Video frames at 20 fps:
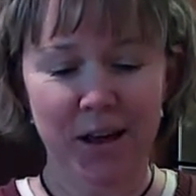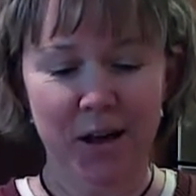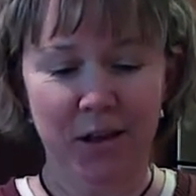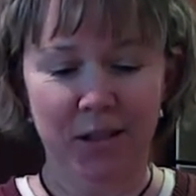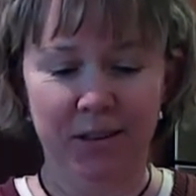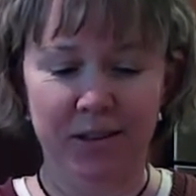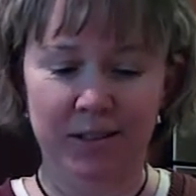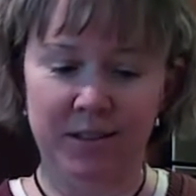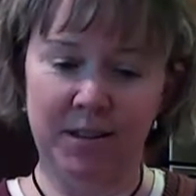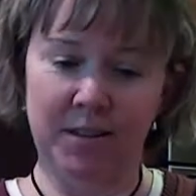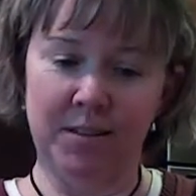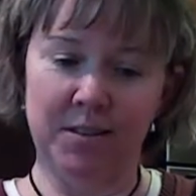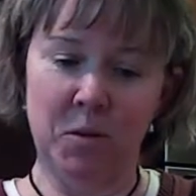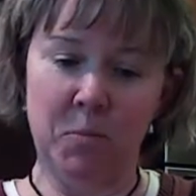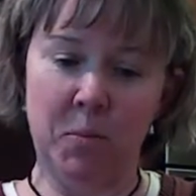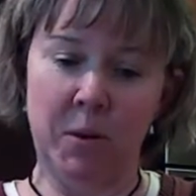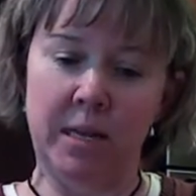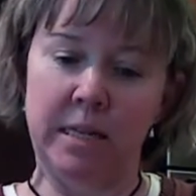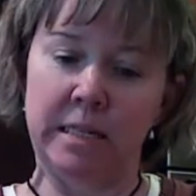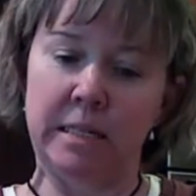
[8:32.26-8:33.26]
Looks like
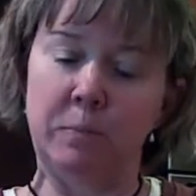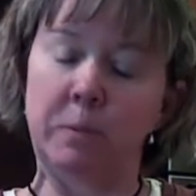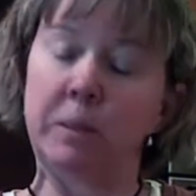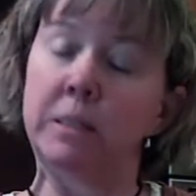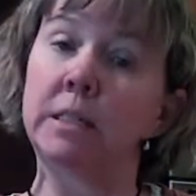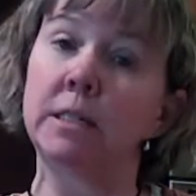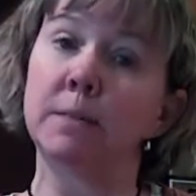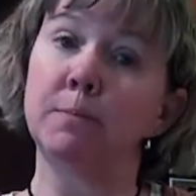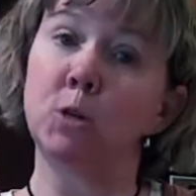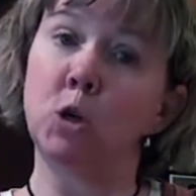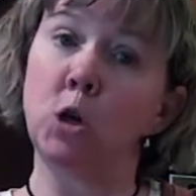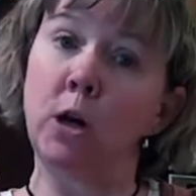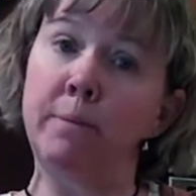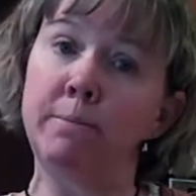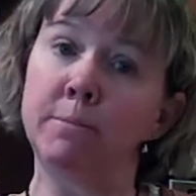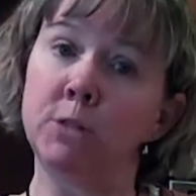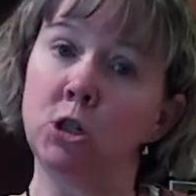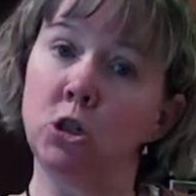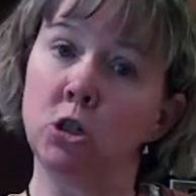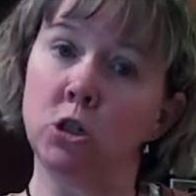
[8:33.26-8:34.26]
somebody spilled some
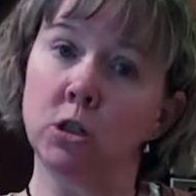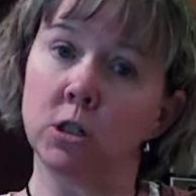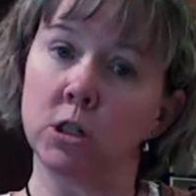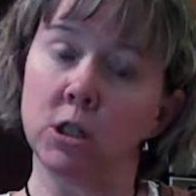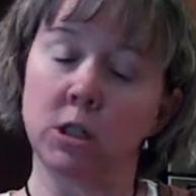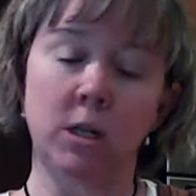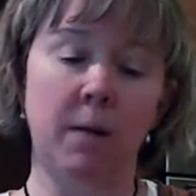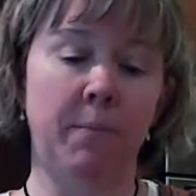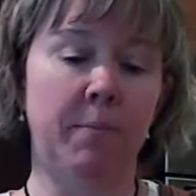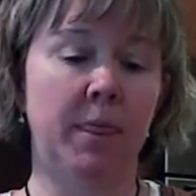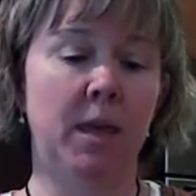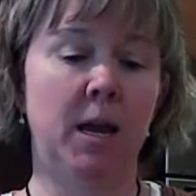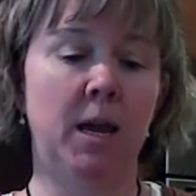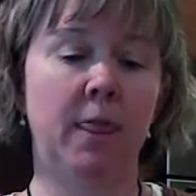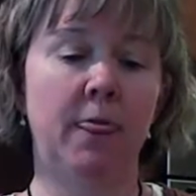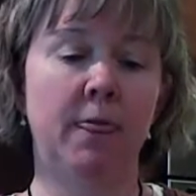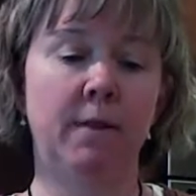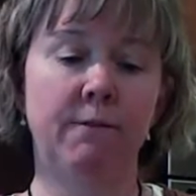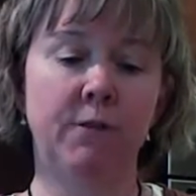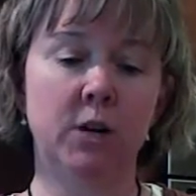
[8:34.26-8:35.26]
grape juice or something
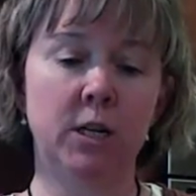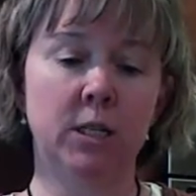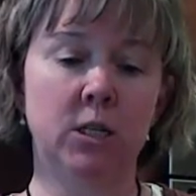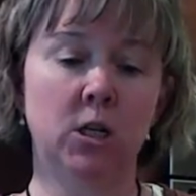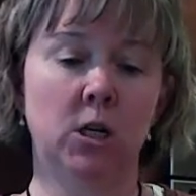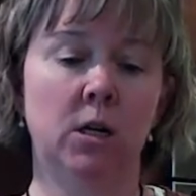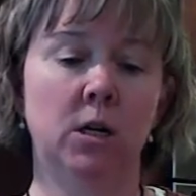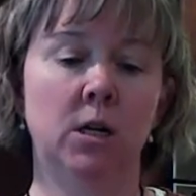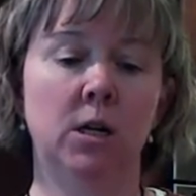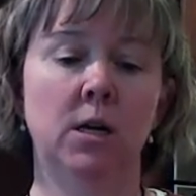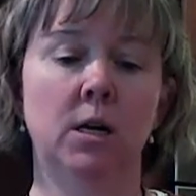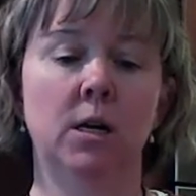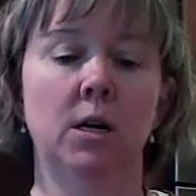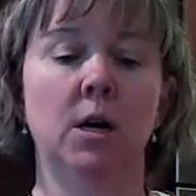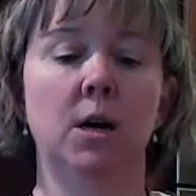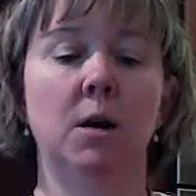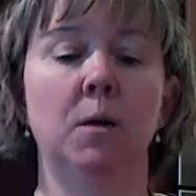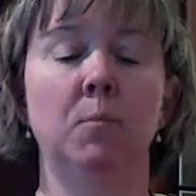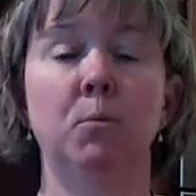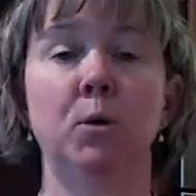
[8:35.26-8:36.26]
in the freezer.
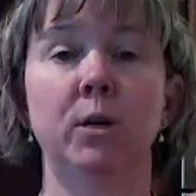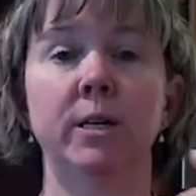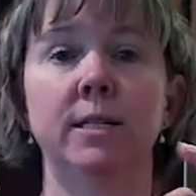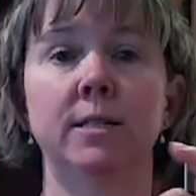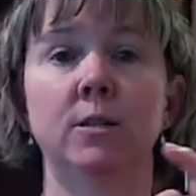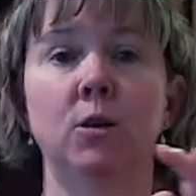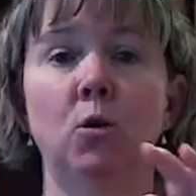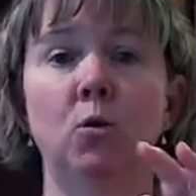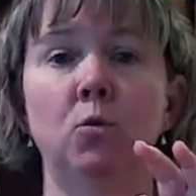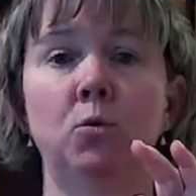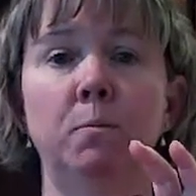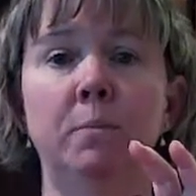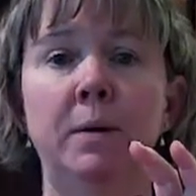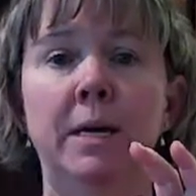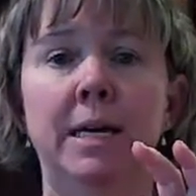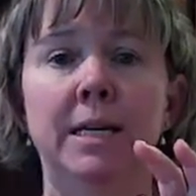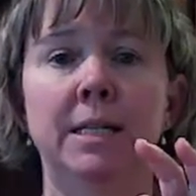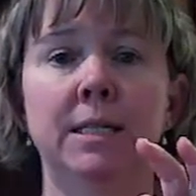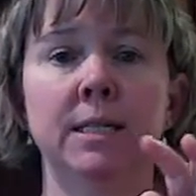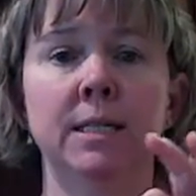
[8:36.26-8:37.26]
Pre-soaked
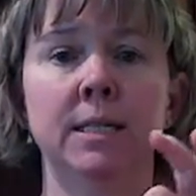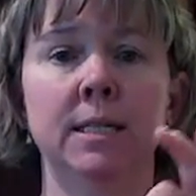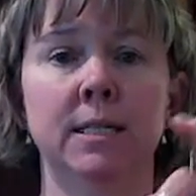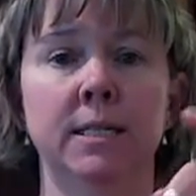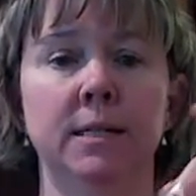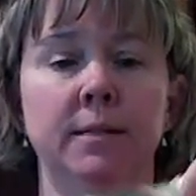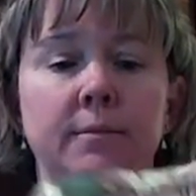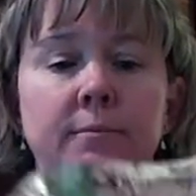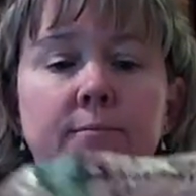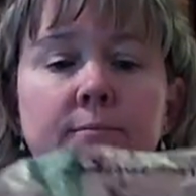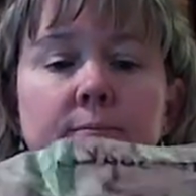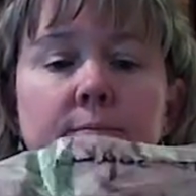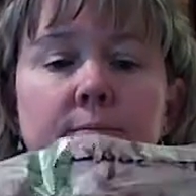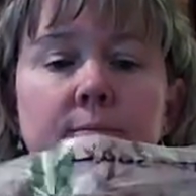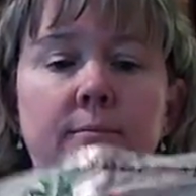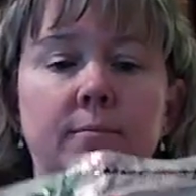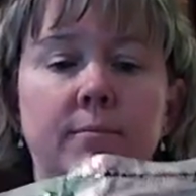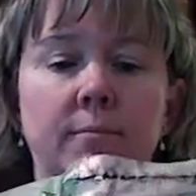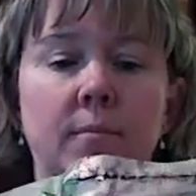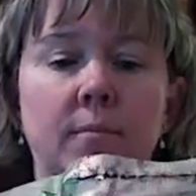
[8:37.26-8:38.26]
beans.
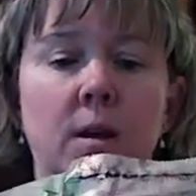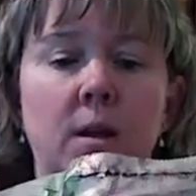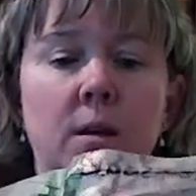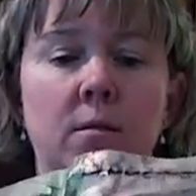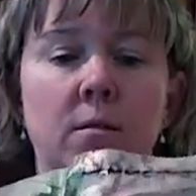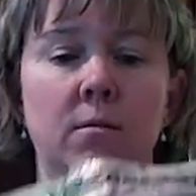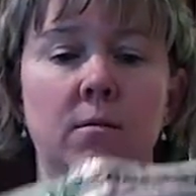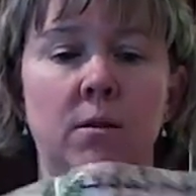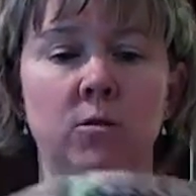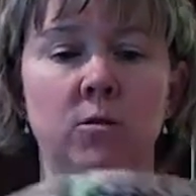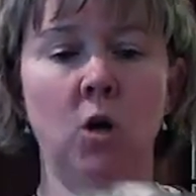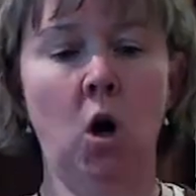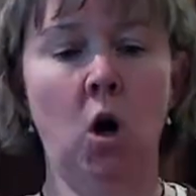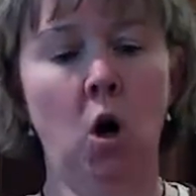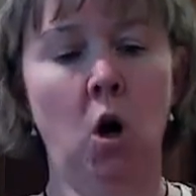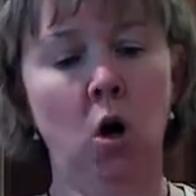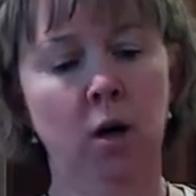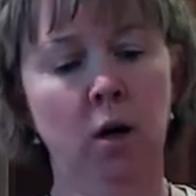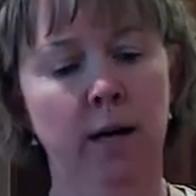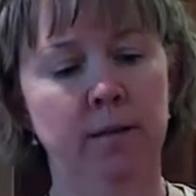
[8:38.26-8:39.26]
There's
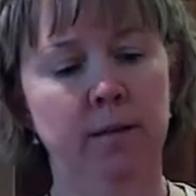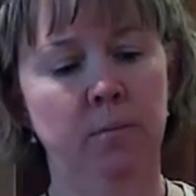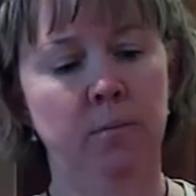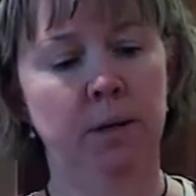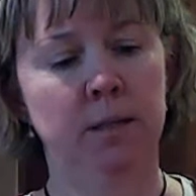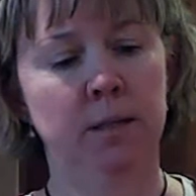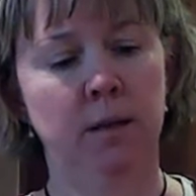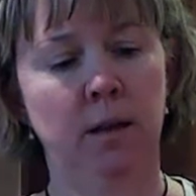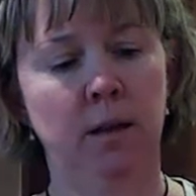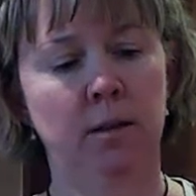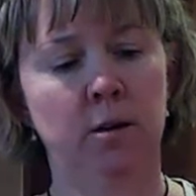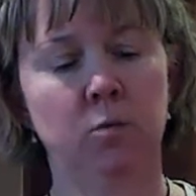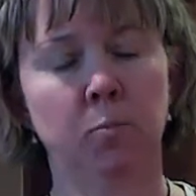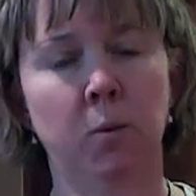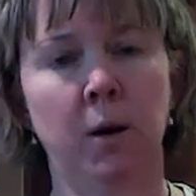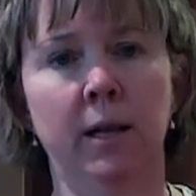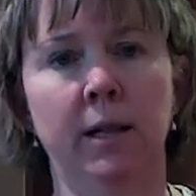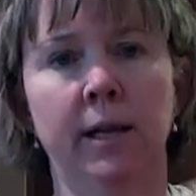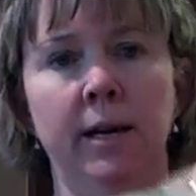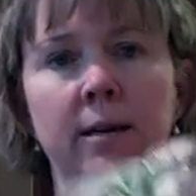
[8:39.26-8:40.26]
all kinds of beans. There's
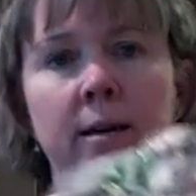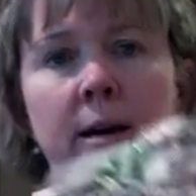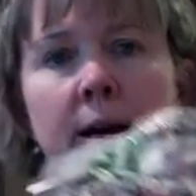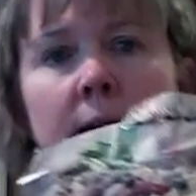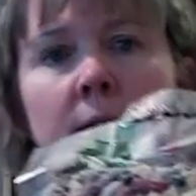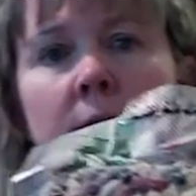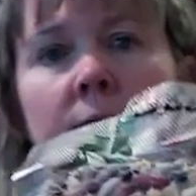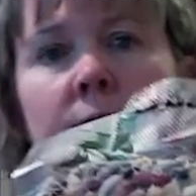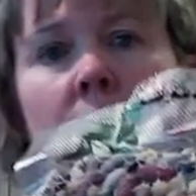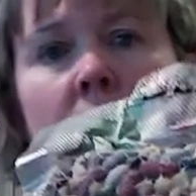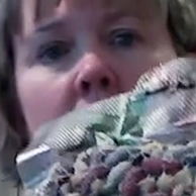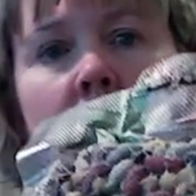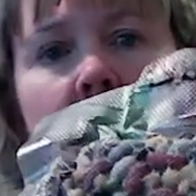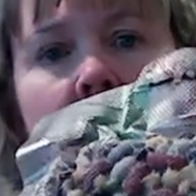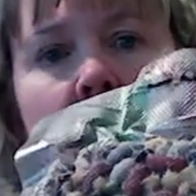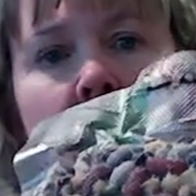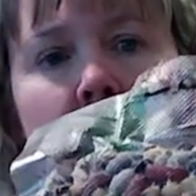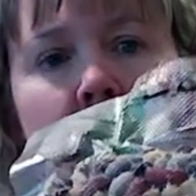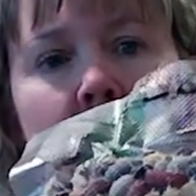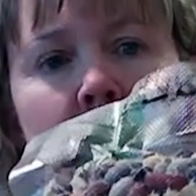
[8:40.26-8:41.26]
probably like 9 different kinds
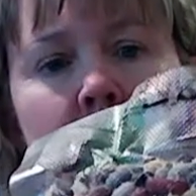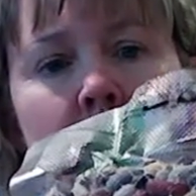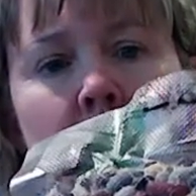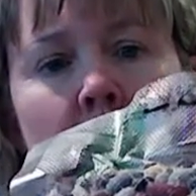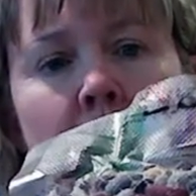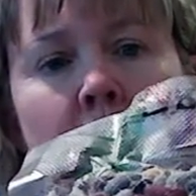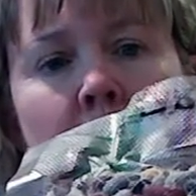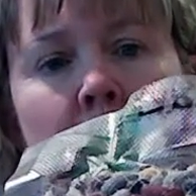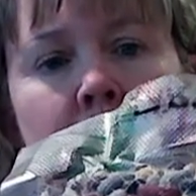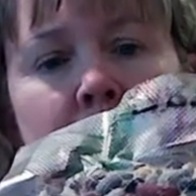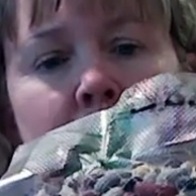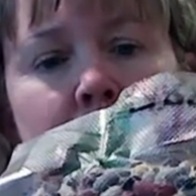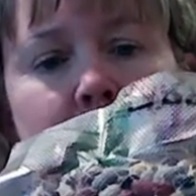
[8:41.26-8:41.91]
of beans in there.